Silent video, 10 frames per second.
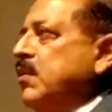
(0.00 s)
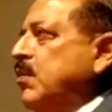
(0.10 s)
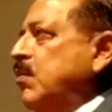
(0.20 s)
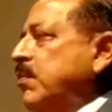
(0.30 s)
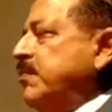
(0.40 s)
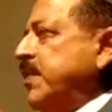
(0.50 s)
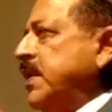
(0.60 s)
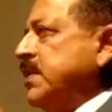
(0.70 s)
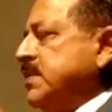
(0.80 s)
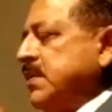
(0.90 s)
Home
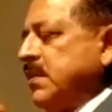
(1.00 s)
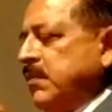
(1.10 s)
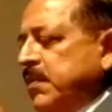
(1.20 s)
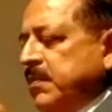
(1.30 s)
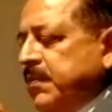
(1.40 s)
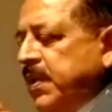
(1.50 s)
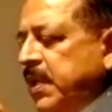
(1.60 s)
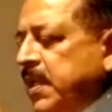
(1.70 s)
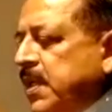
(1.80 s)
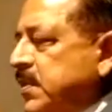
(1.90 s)
Affairs, the Government of
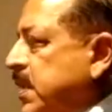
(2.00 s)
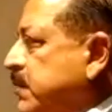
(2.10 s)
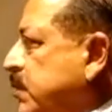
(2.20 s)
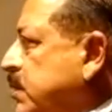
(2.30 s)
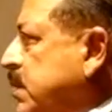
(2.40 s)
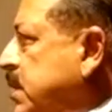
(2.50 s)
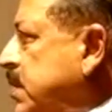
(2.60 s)
India, and therefore